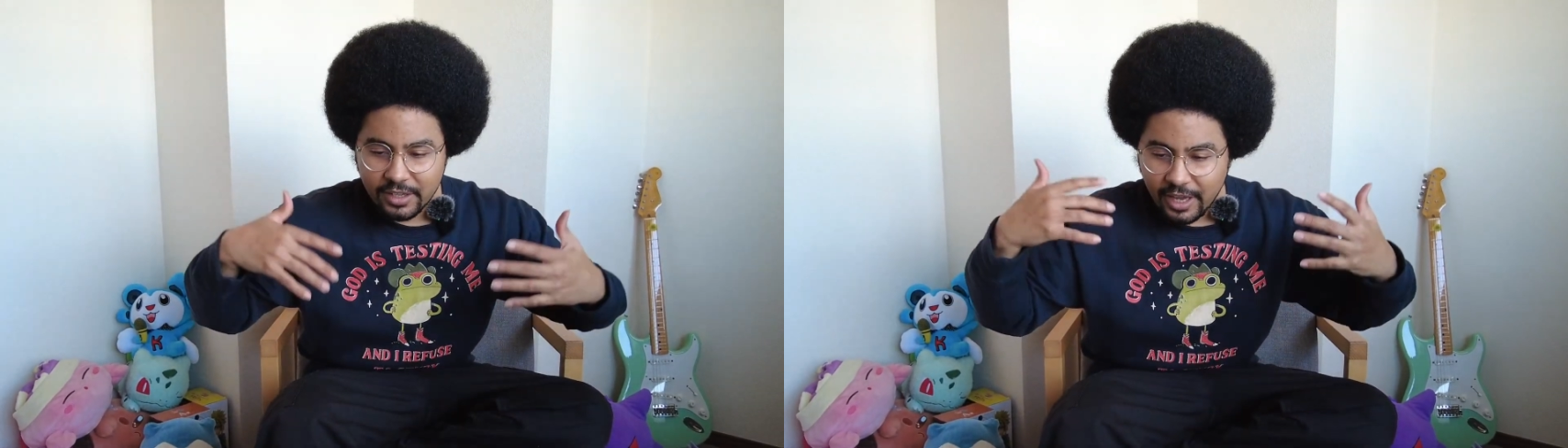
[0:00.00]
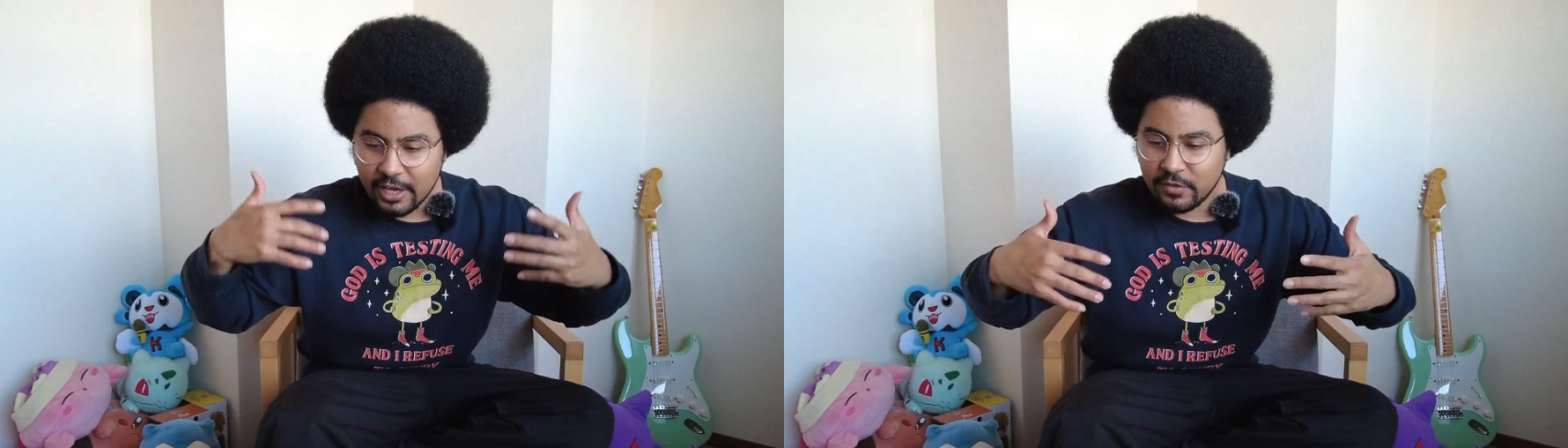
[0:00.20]

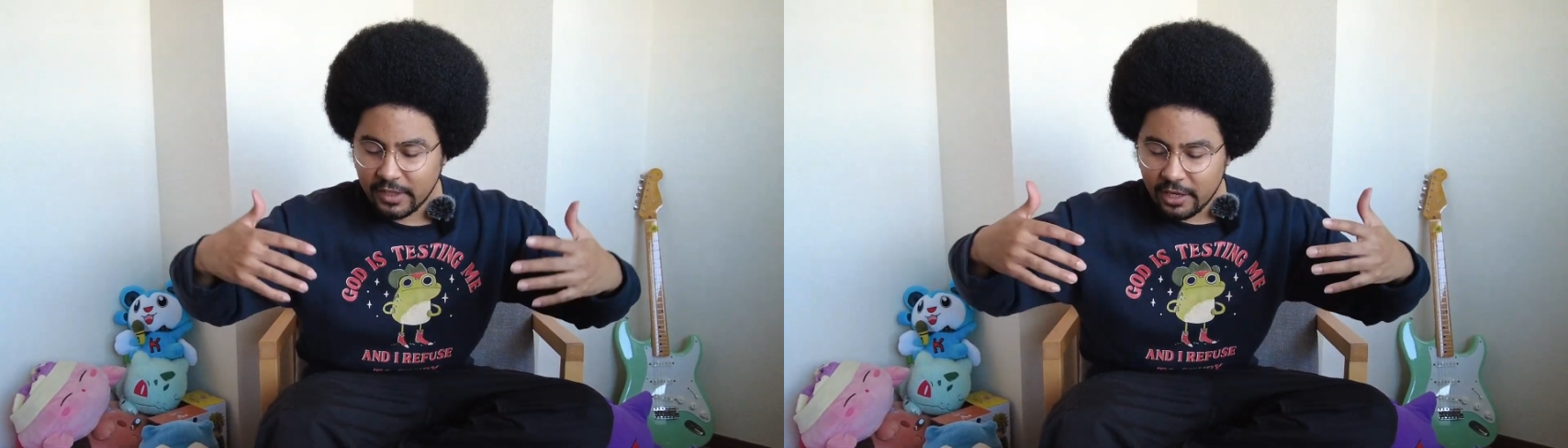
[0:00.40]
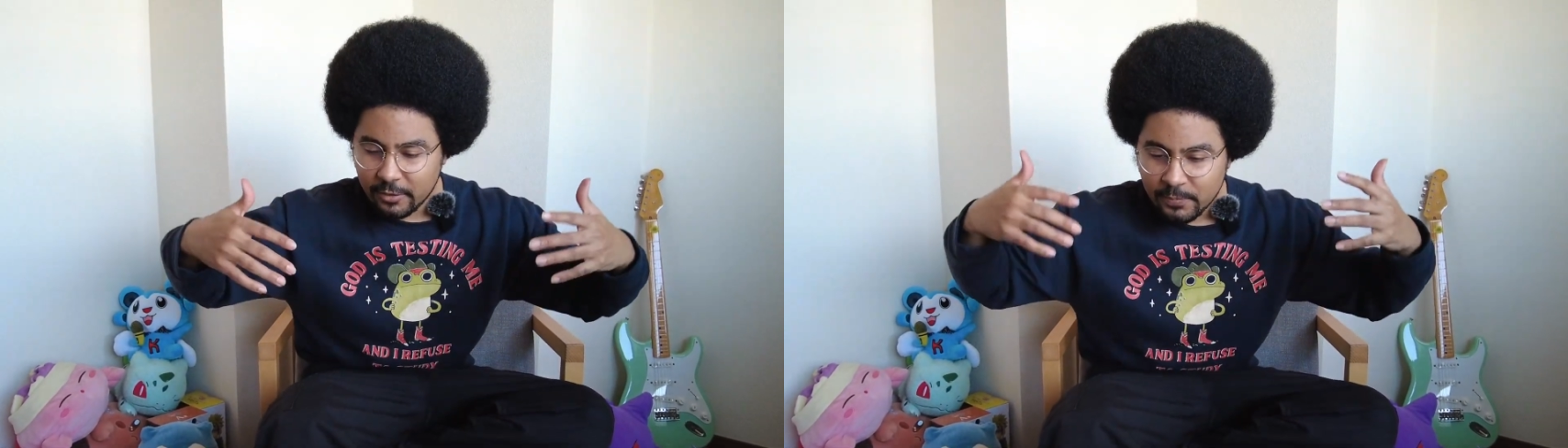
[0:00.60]

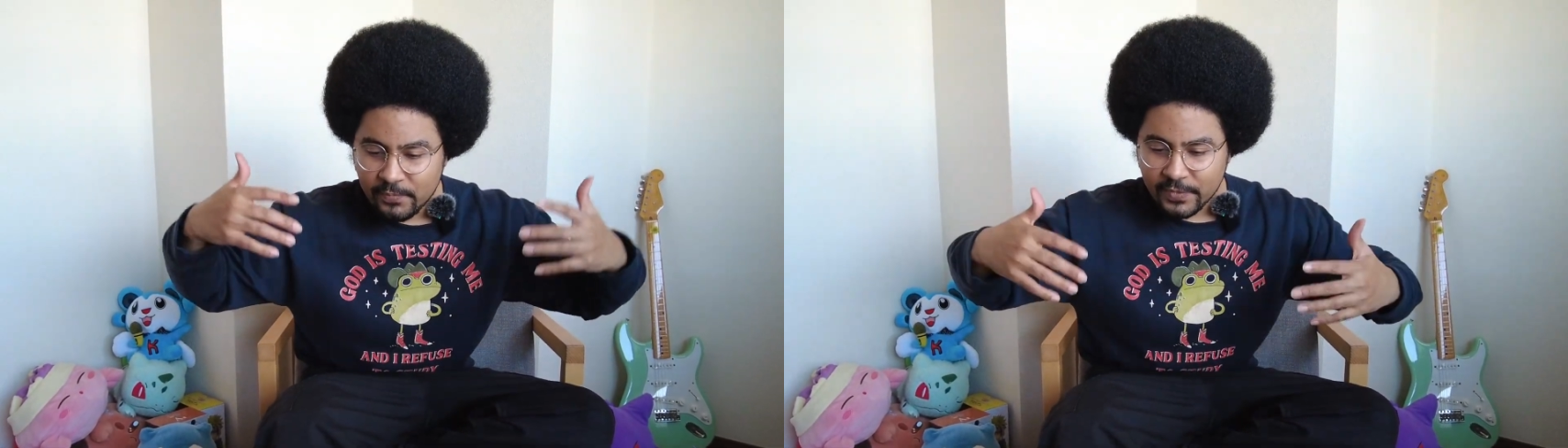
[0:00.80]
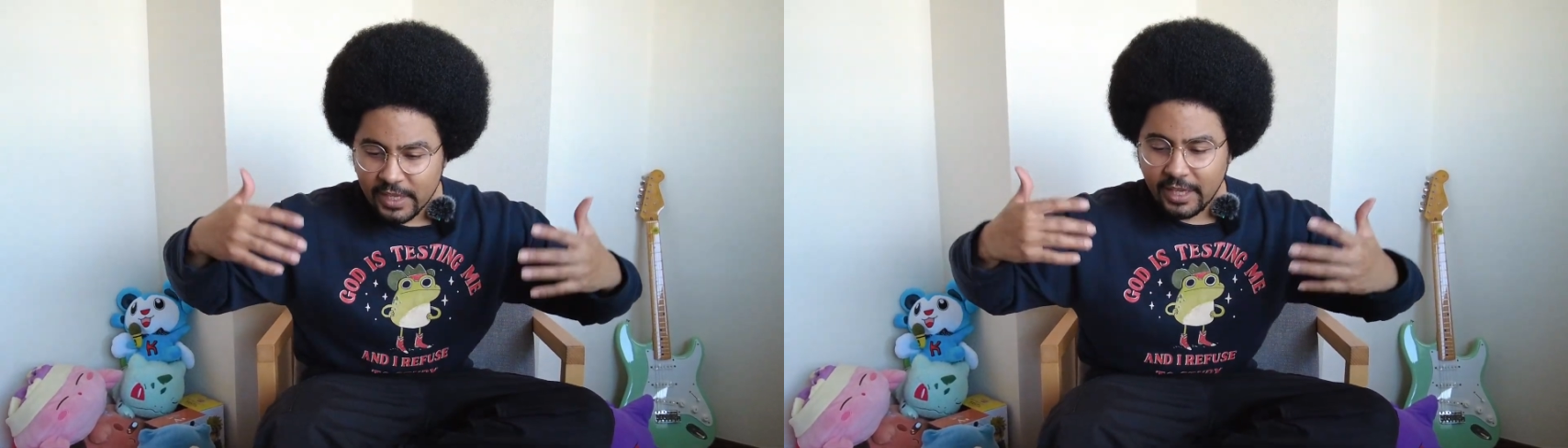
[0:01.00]

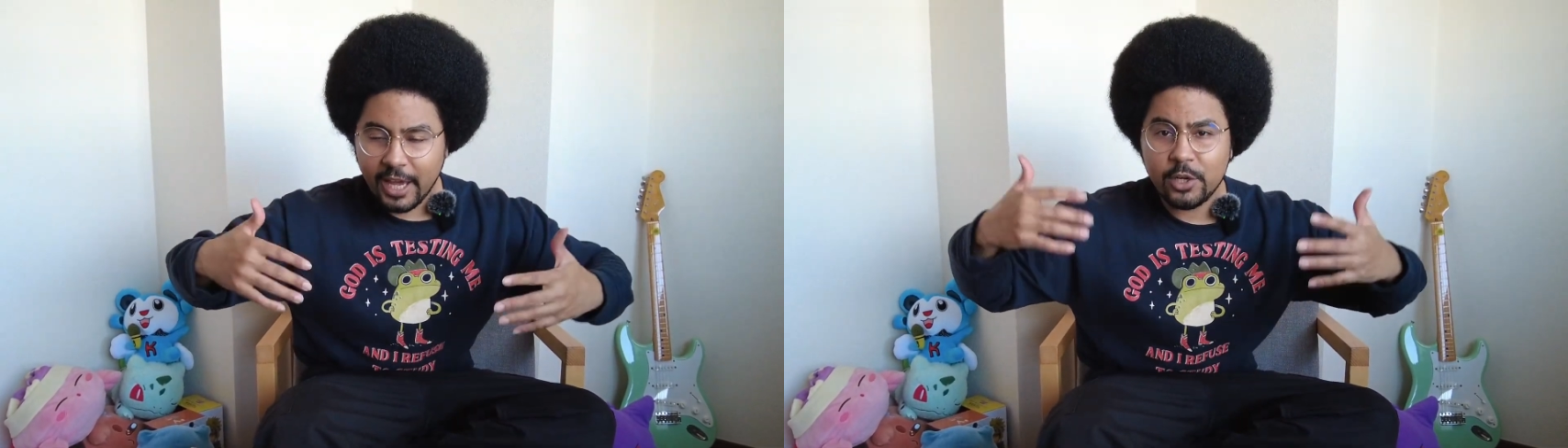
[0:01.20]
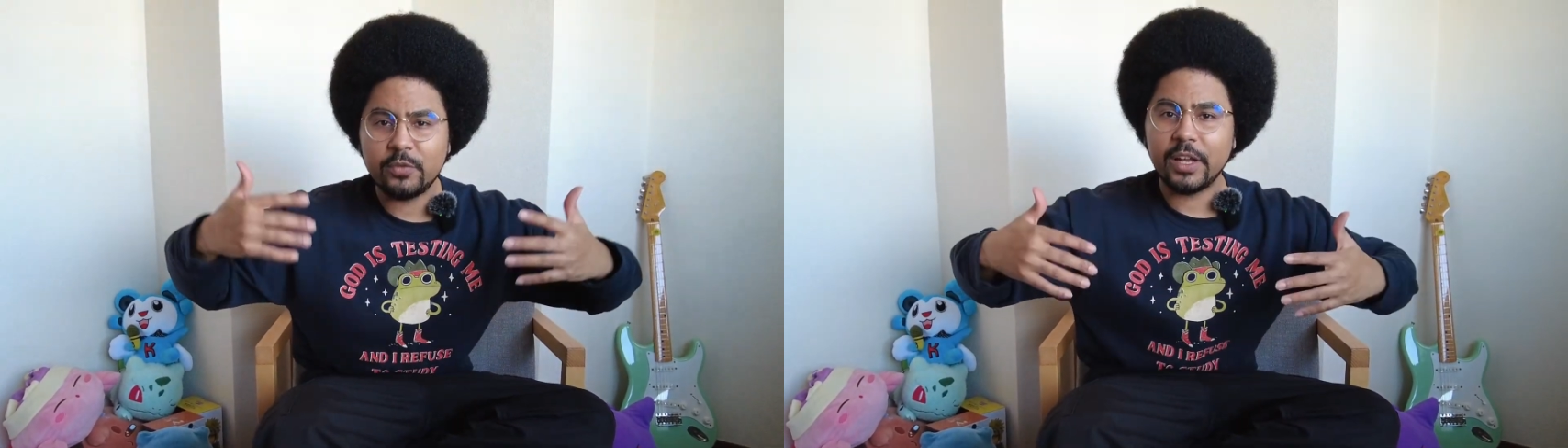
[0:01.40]

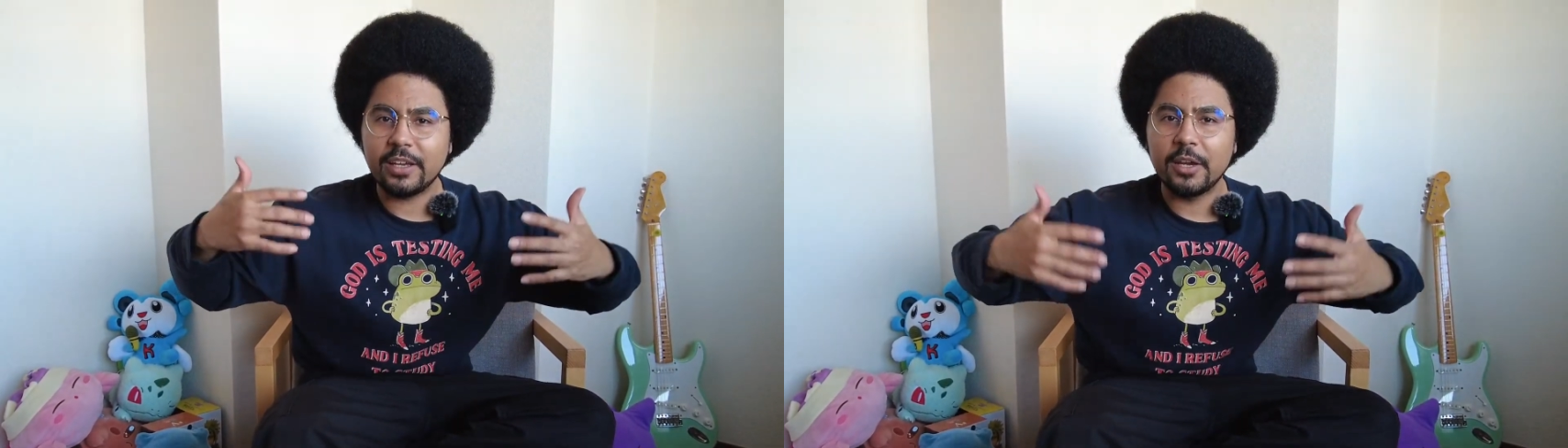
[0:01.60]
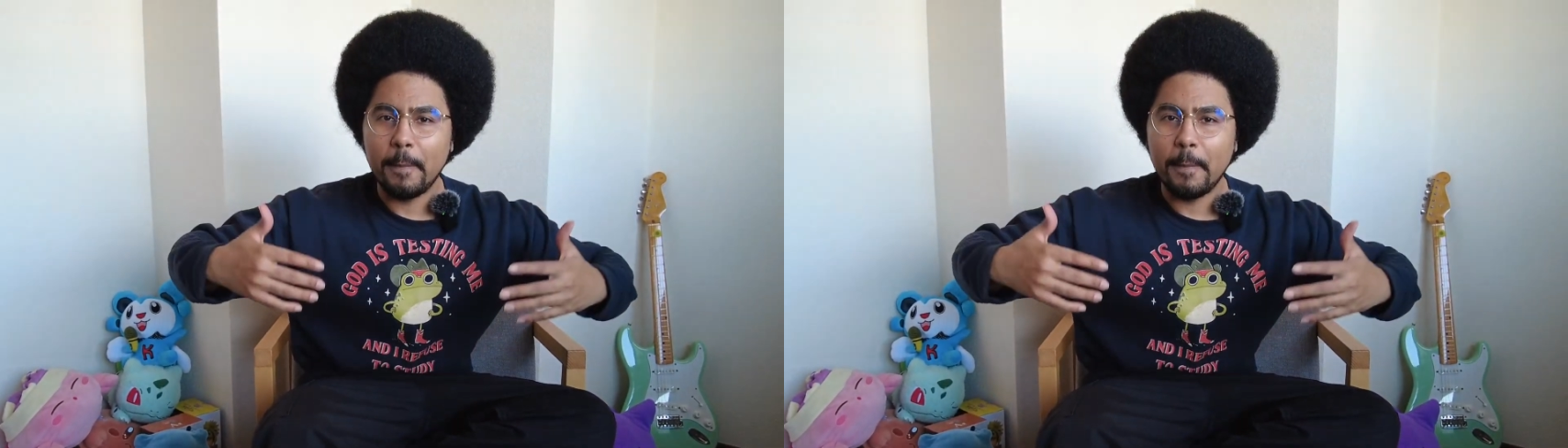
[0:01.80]
kind of like